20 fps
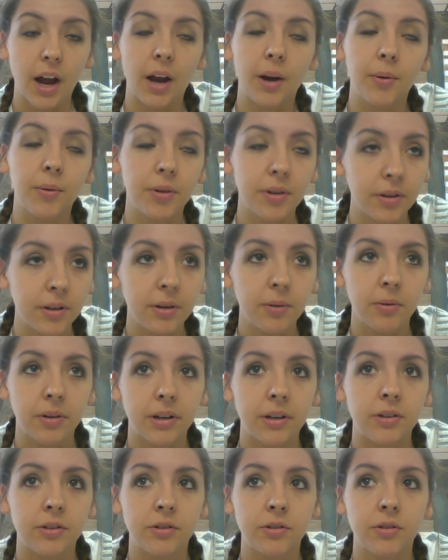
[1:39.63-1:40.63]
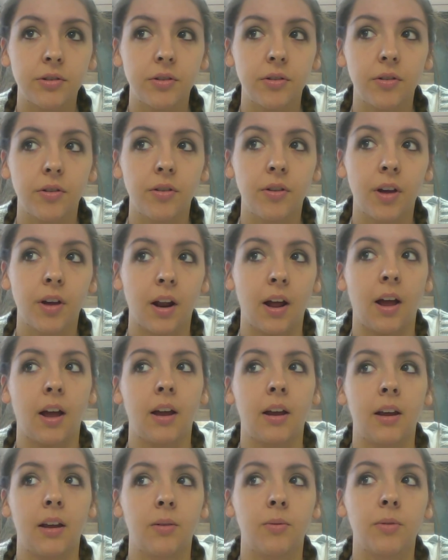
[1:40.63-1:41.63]
really wish that
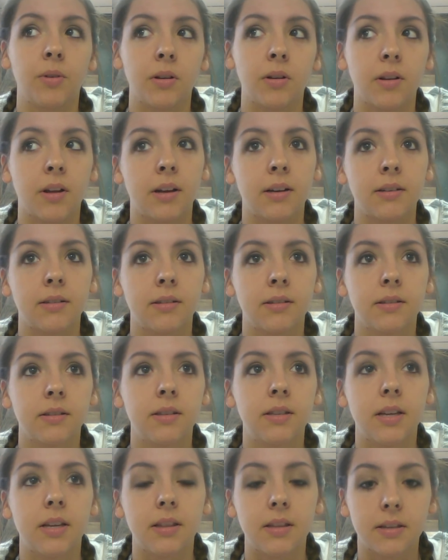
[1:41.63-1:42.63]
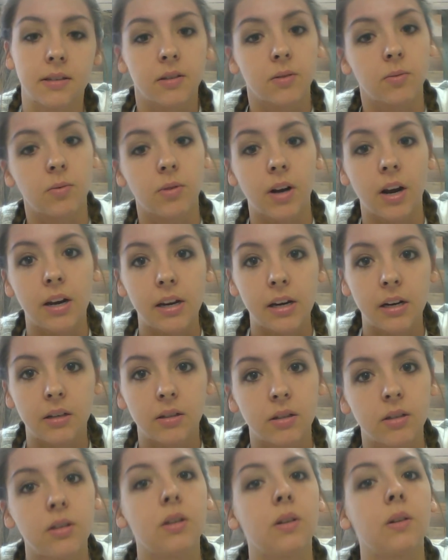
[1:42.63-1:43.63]
I had realized that this is what I
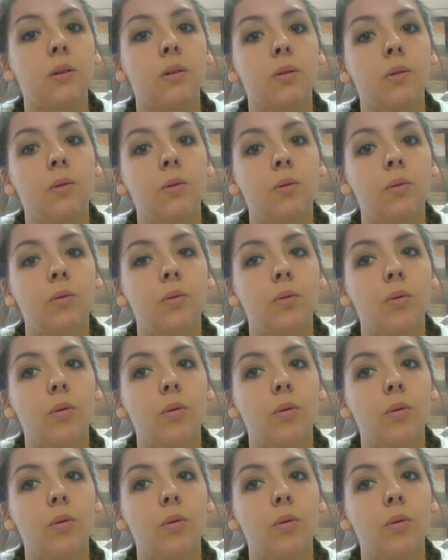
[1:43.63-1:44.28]
needed to do,